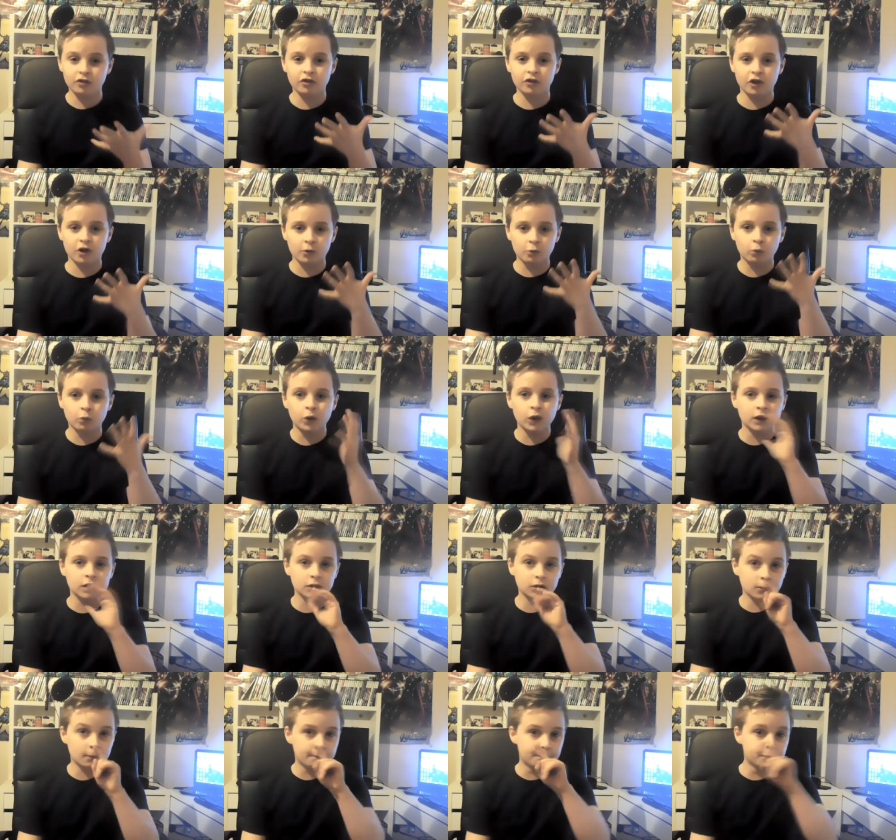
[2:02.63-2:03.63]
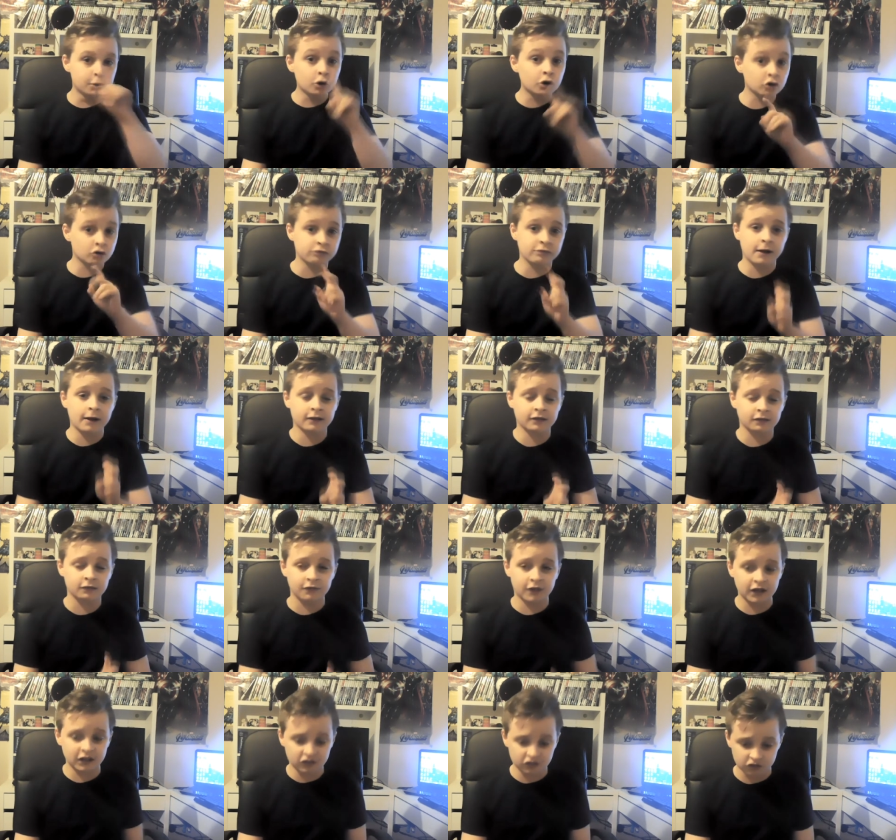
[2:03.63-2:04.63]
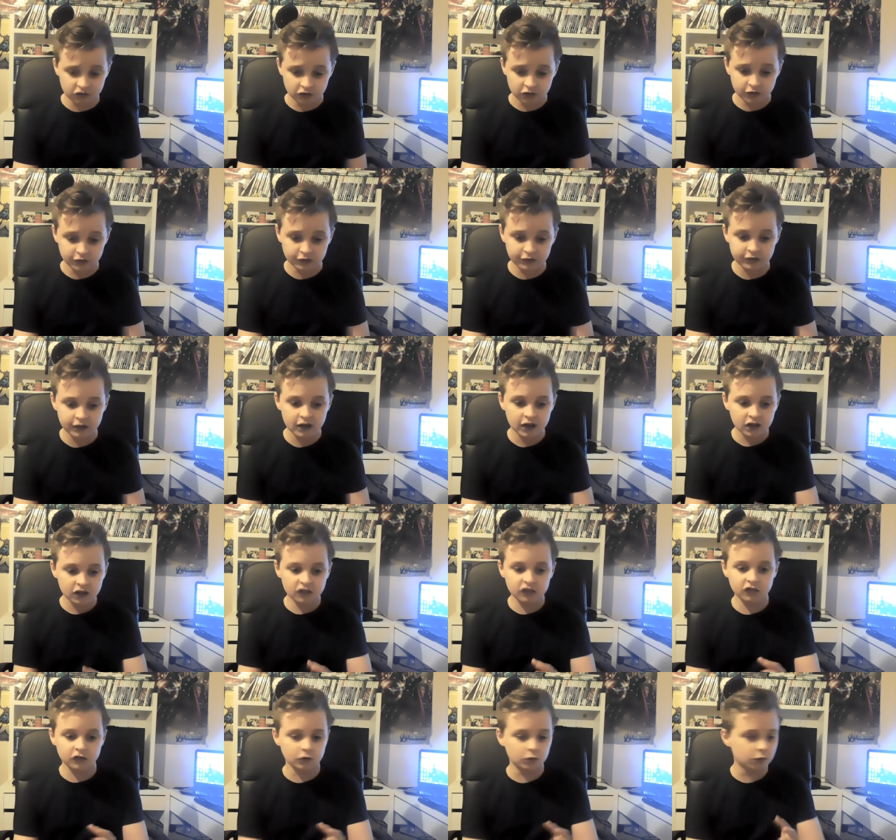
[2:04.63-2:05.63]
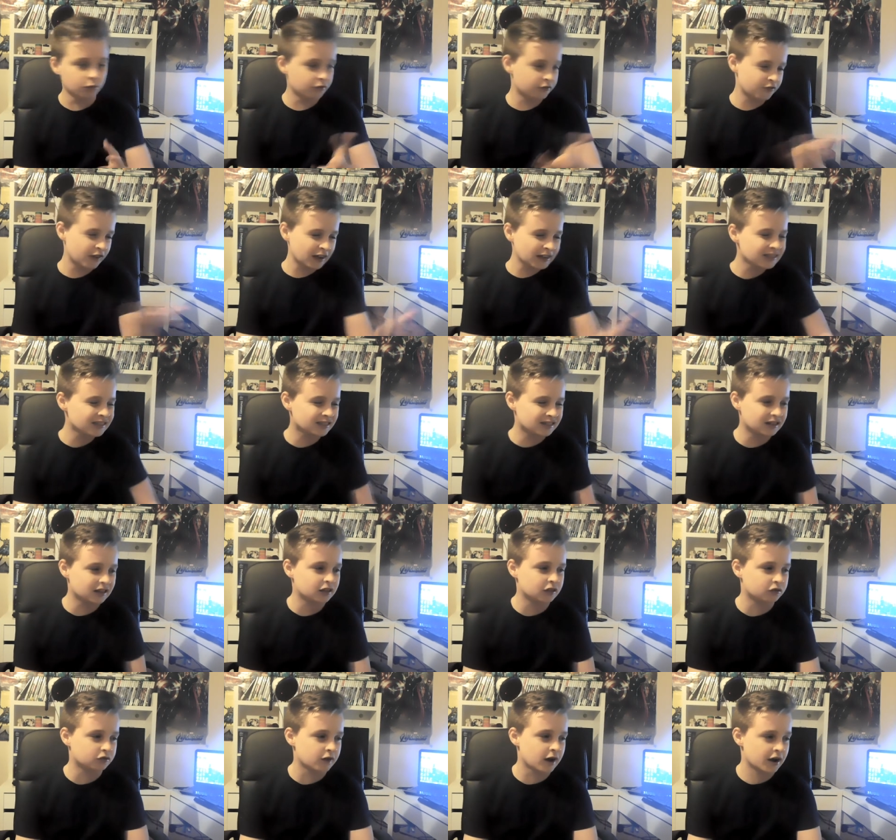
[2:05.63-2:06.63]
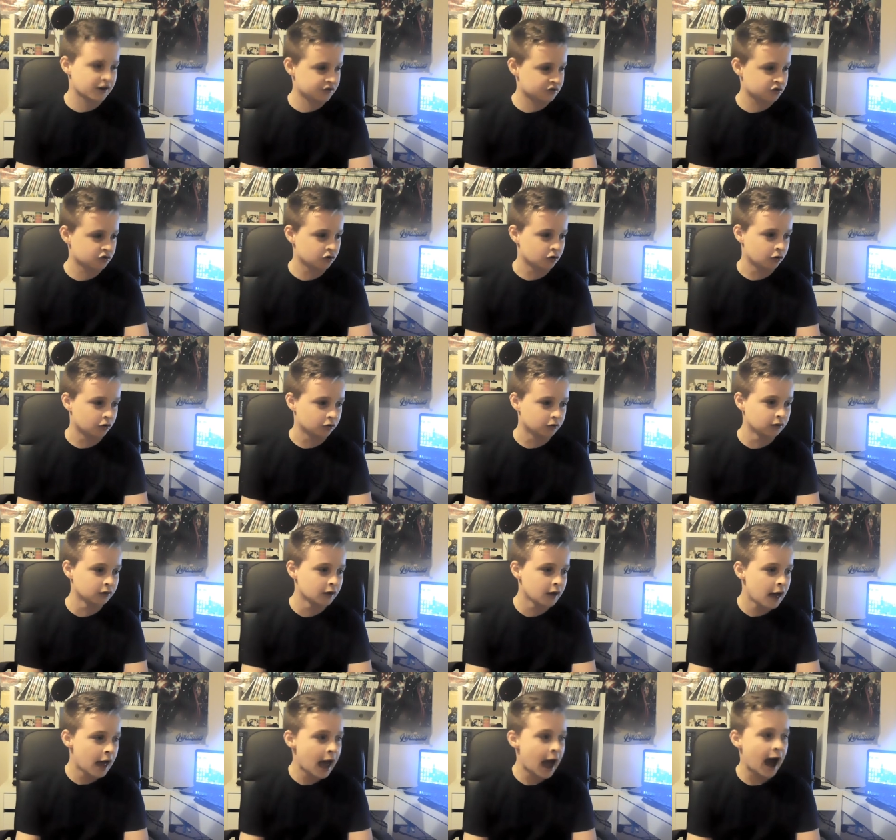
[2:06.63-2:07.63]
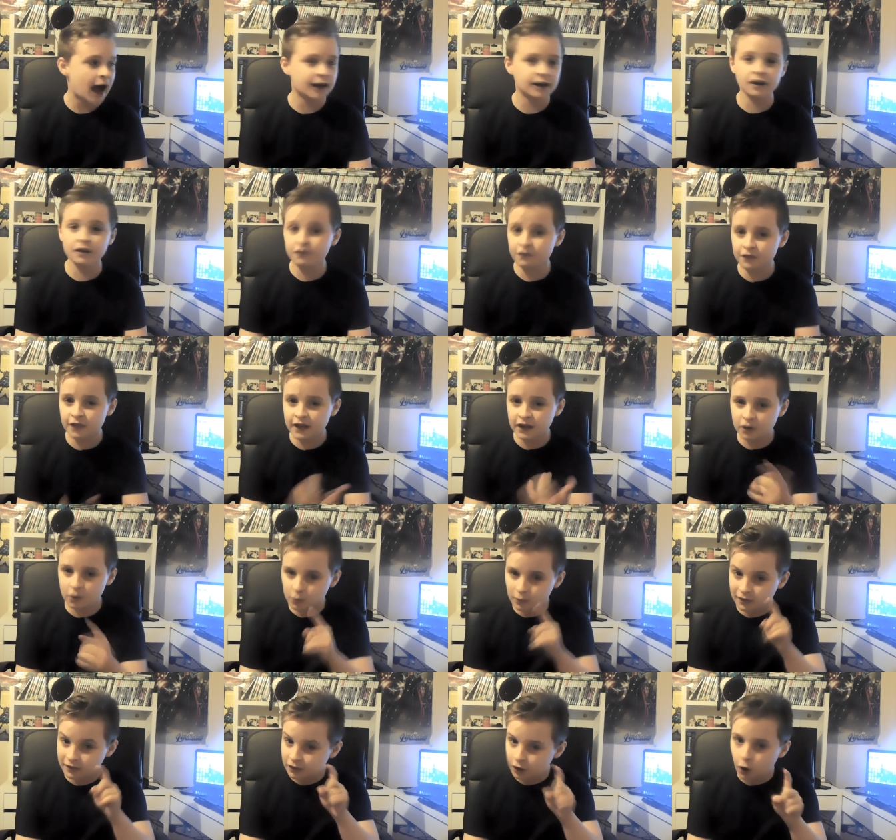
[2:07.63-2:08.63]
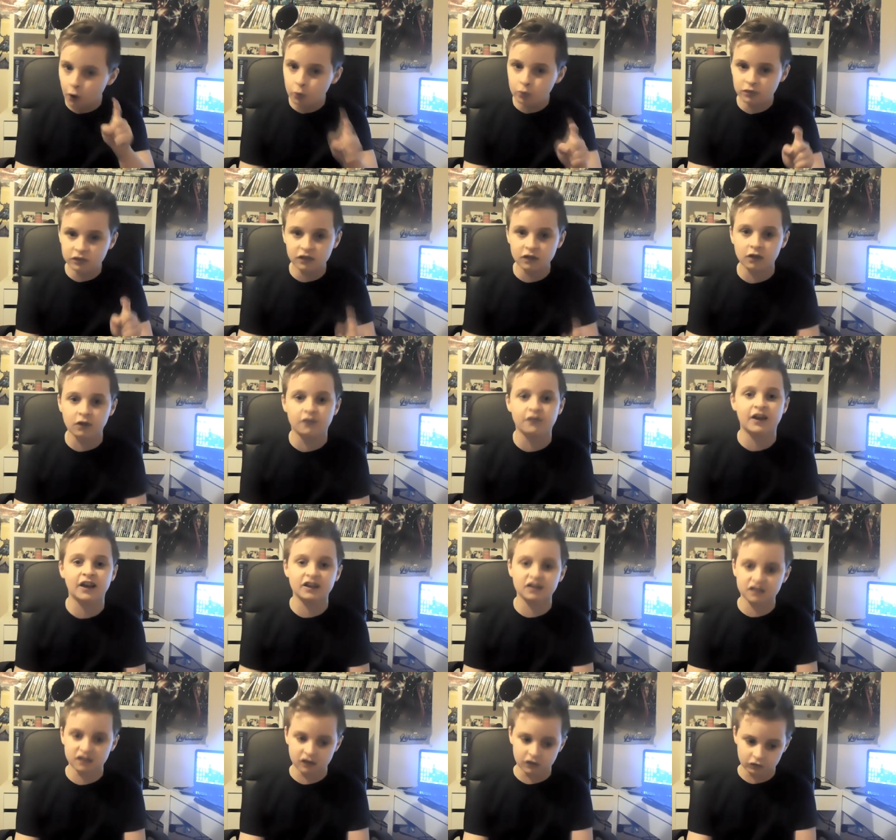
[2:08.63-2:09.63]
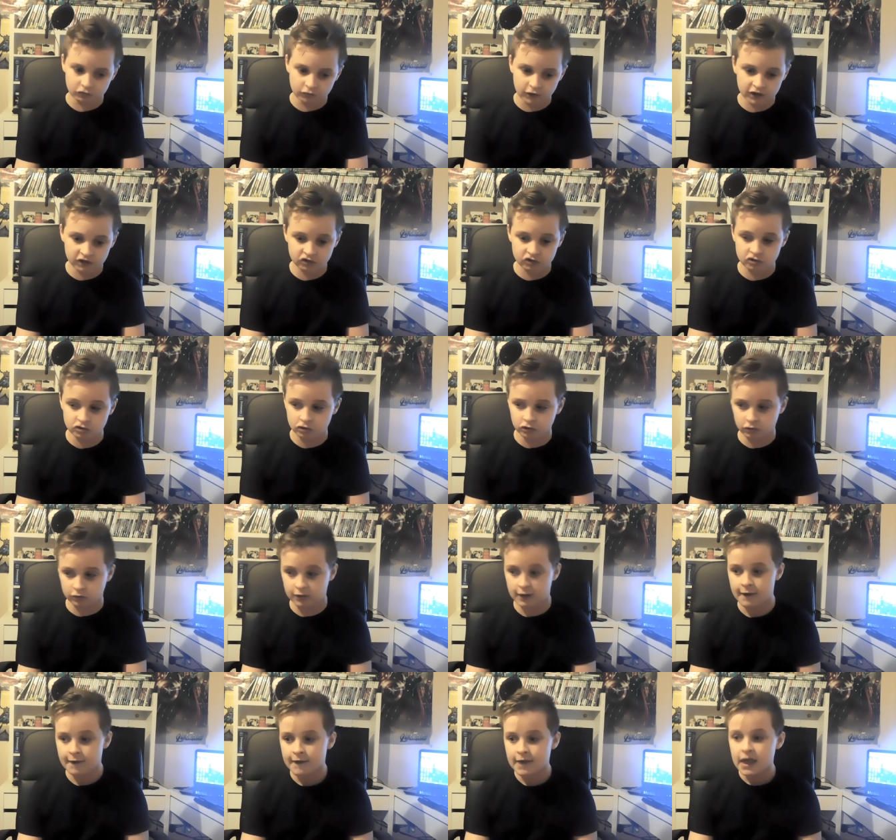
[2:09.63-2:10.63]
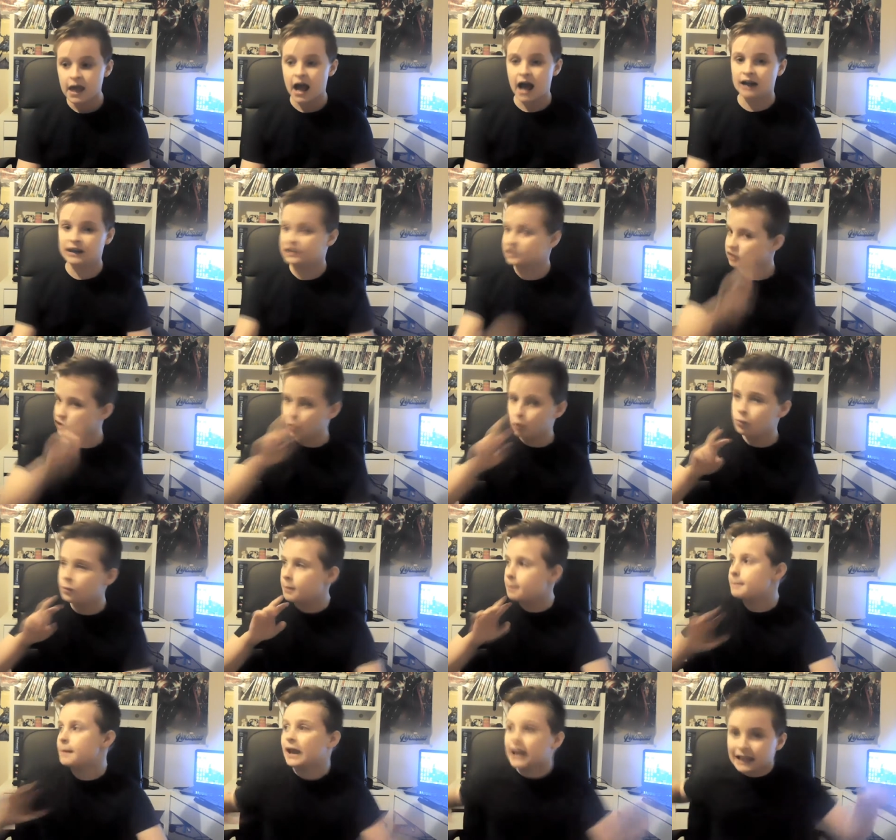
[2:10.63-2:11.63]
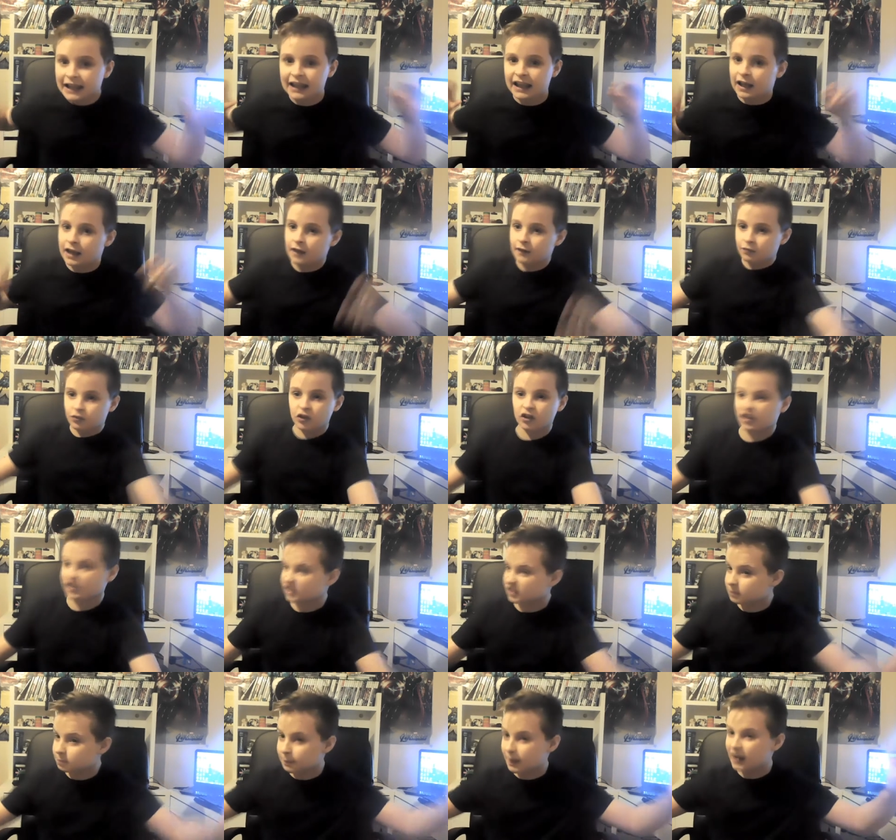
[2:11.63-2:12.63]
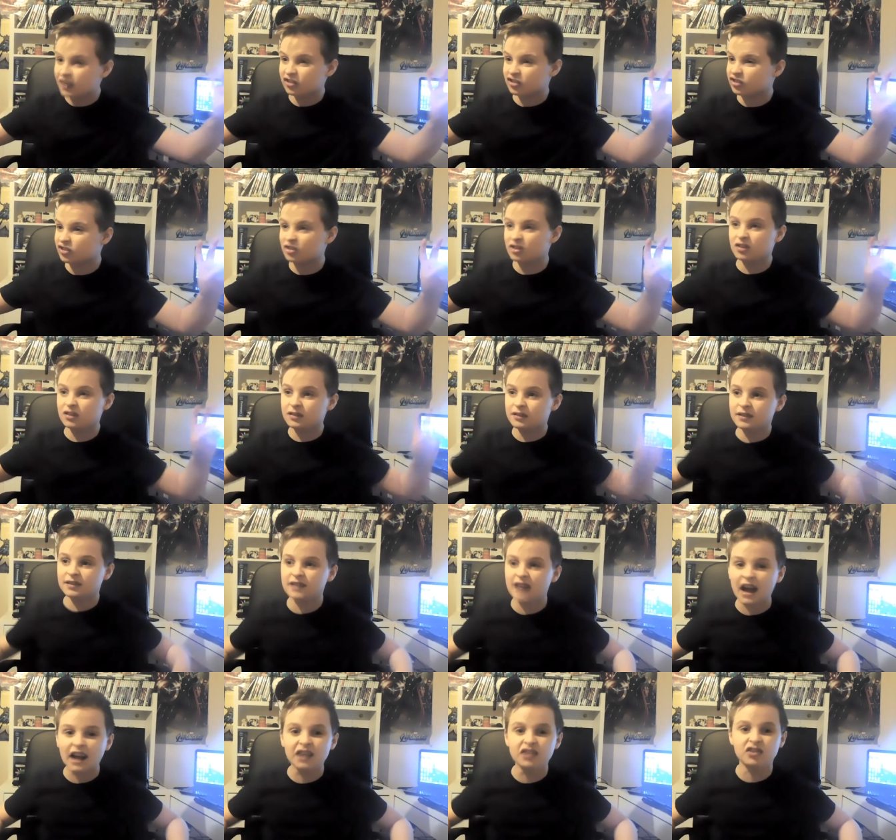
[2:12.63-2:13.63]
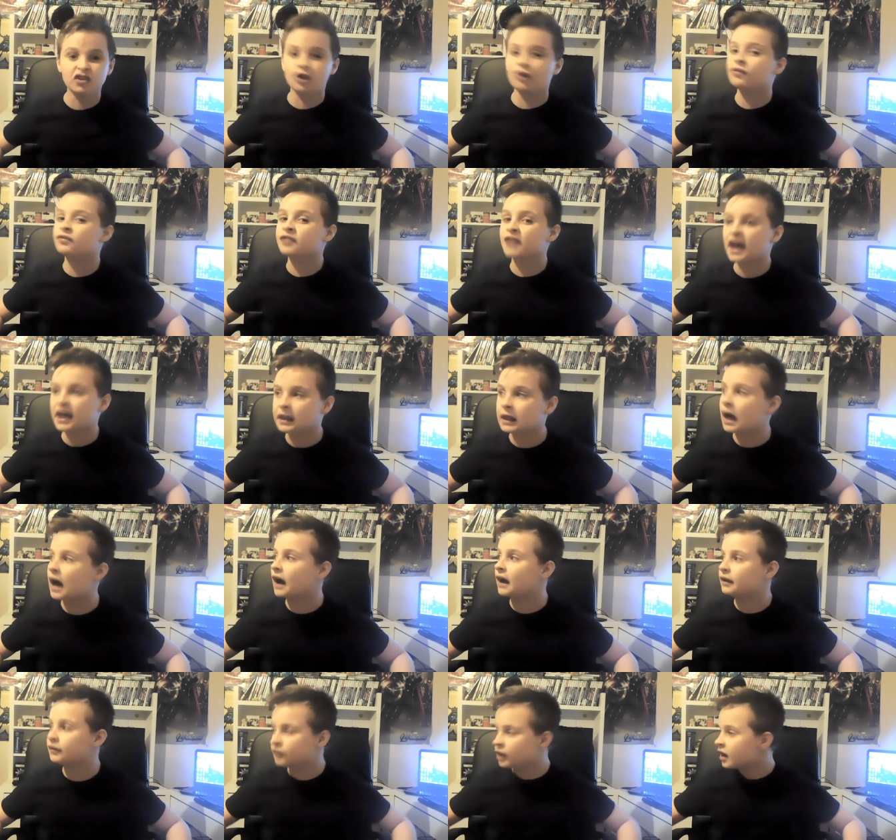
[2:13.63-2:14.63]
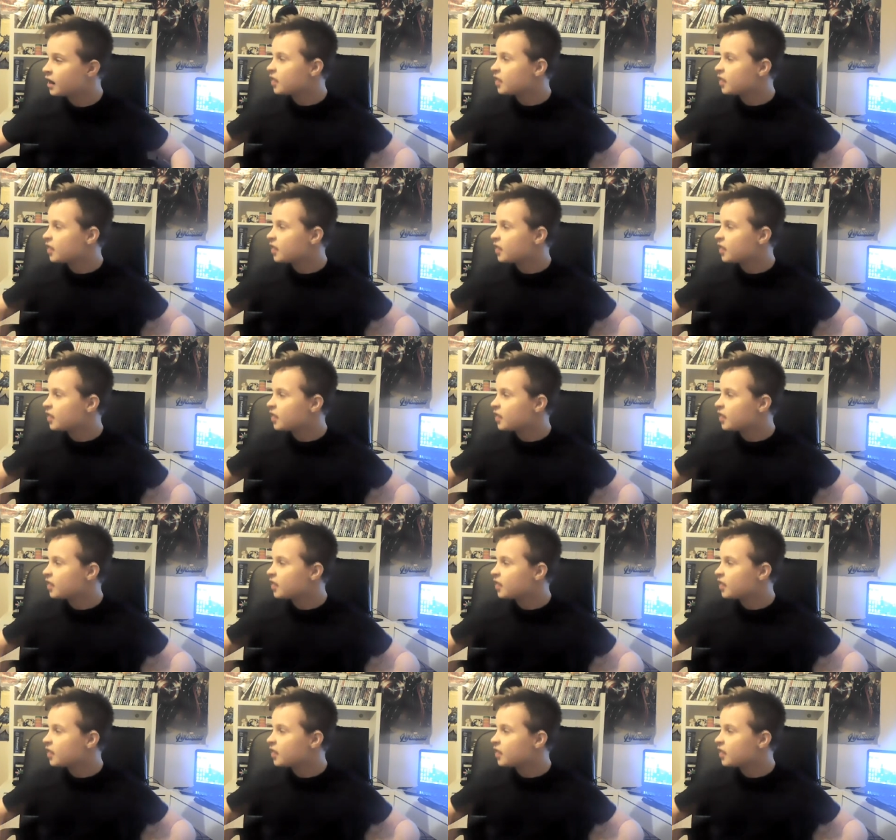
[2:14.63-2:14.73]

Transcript: that will book reservations to the fanciest restaurant, and if they don't go to the fanciest restaurant and don't make it the special night of their life,